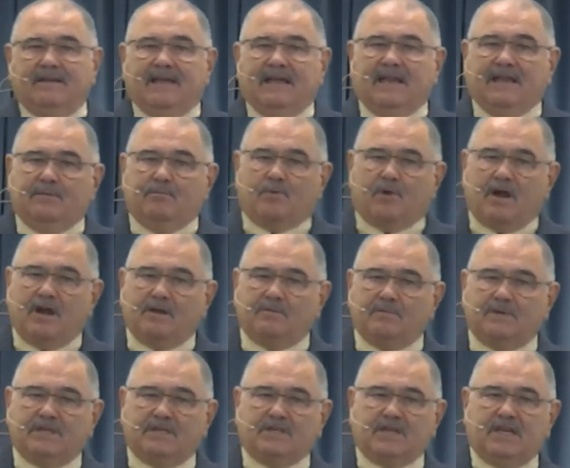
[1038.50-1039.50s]
And he brought
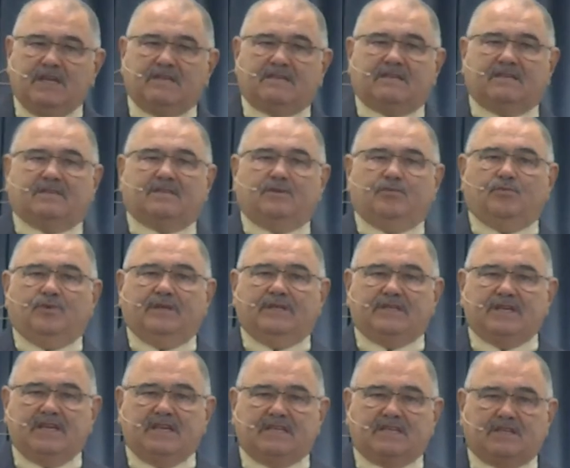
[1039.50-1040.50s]
him to Jesus, and when
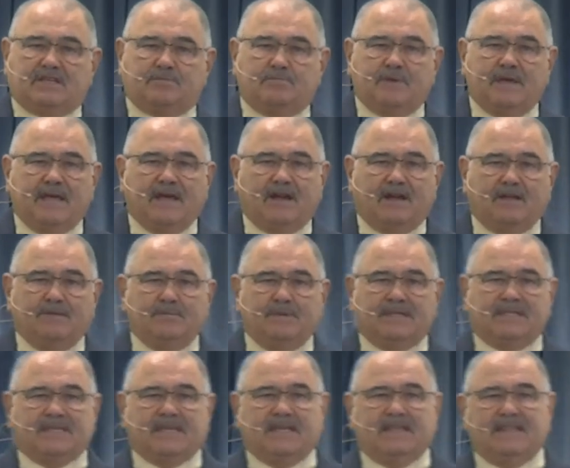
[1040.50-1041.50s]
Jesus beheld him, he
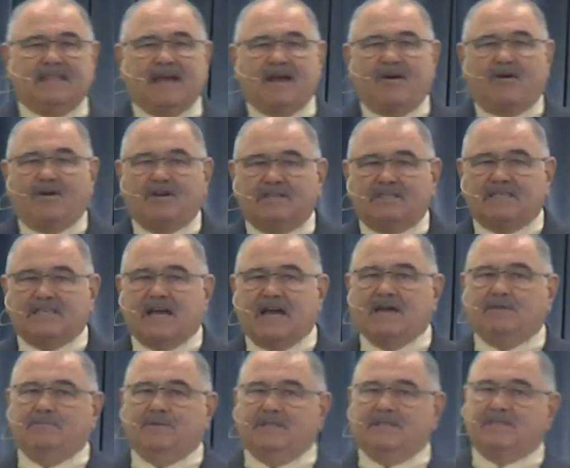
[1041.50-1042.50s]
said, Thou art
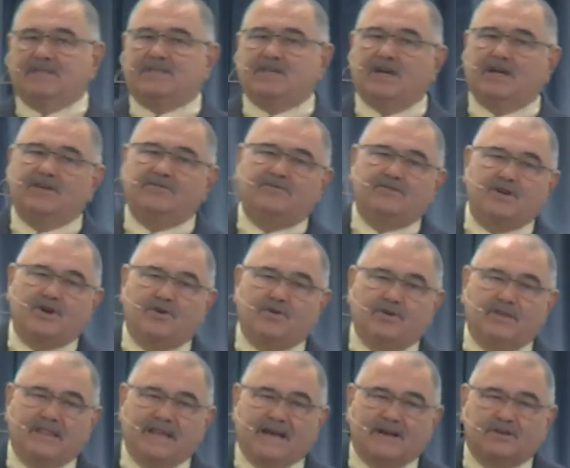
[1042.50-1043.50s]
Simon, the son of
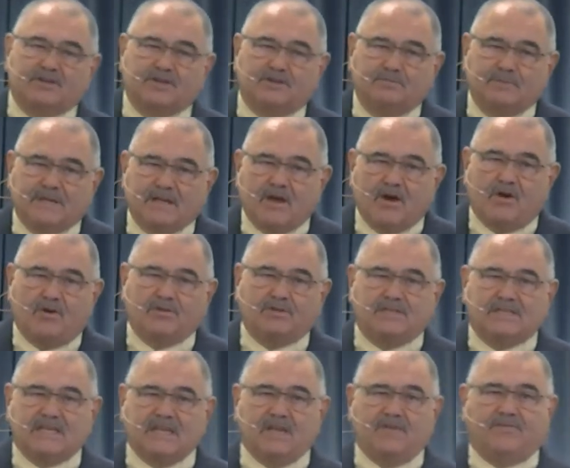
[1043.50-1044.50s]
Jonah. Thou shalt be called
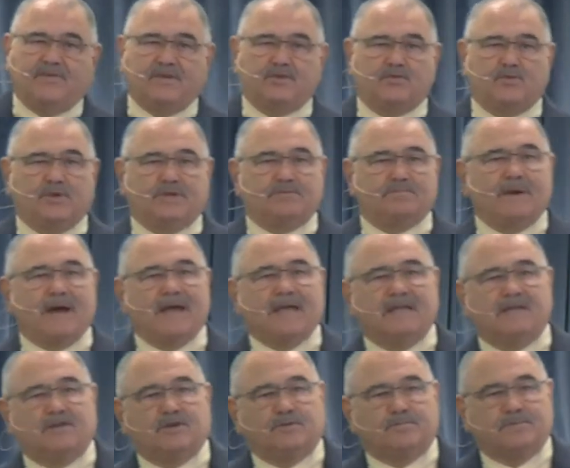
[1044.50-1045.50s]
Cephas, which by
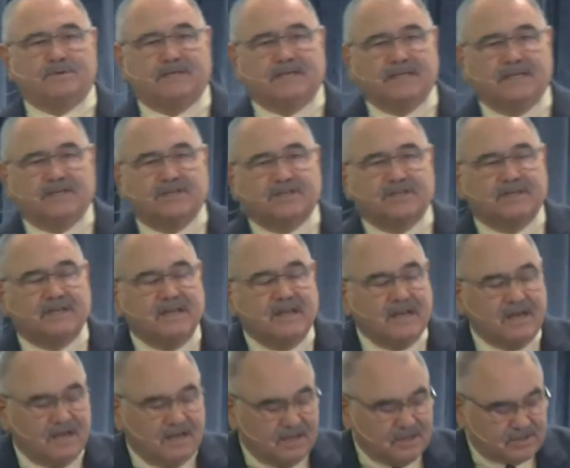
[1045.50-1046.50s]
interpretation,
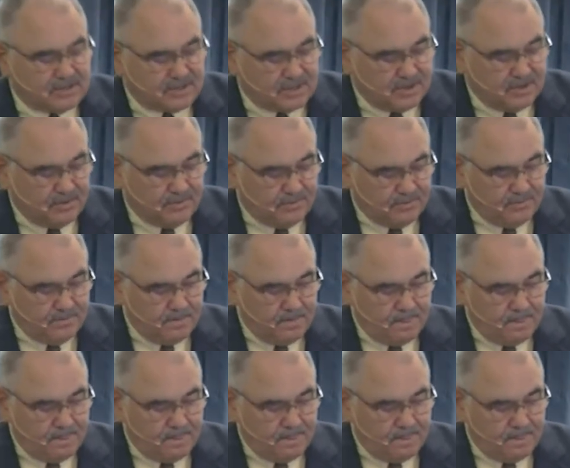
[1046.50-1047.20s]
a stone.